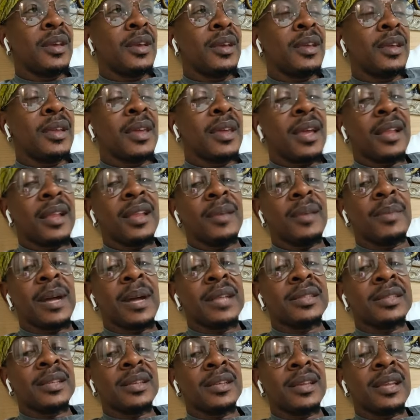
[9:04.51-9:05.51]
Can you
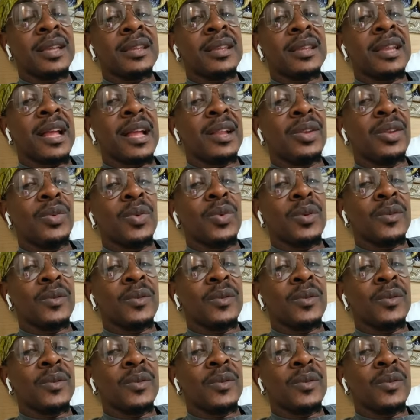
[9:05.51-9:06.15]
imagine getting a loan?